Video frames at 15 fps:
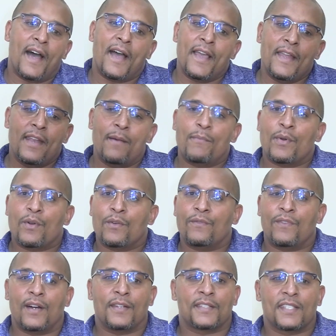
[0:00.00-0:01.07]
are a number
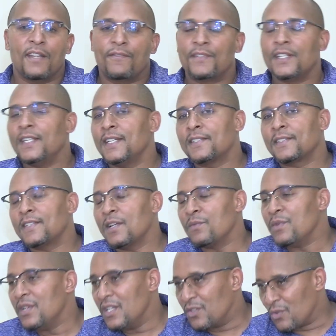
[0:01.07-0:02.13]
of safety nets that
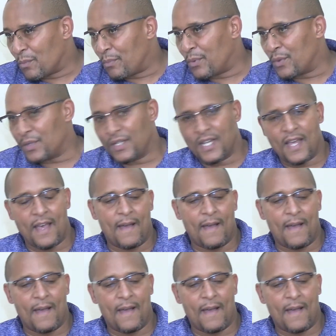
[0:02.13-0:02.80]
we need to put.